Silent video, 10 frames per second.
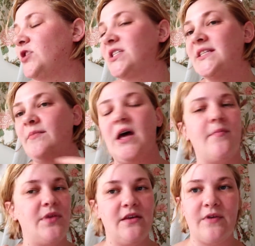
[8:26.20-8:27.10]
them
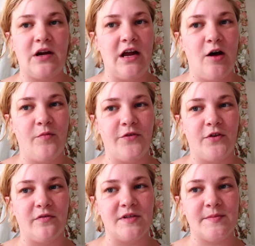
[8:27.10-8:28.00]
not being very helpful
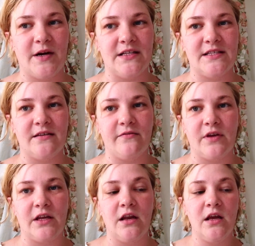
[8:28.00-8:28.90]
or responsive.
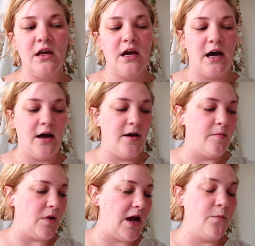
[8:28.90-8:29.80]
And
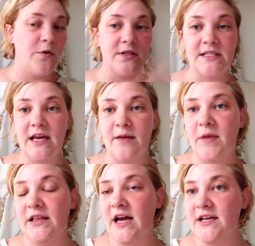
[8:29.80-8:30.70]
I will say
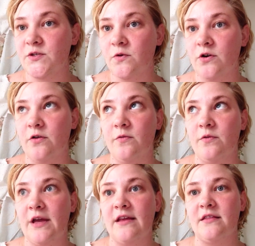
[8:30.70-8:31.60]
my last order,
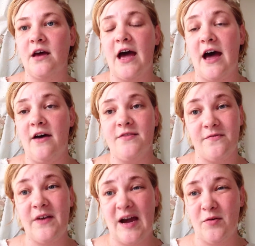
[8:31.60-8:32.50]
like, the
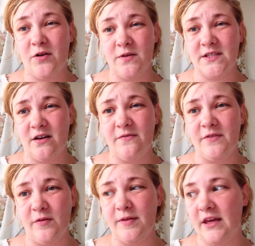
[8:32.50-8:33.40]
fabric was all
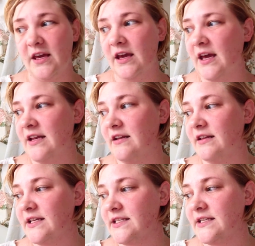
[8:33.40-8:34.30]
filthy, and
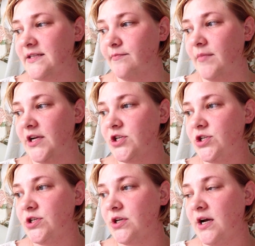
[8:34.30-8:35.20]
this is much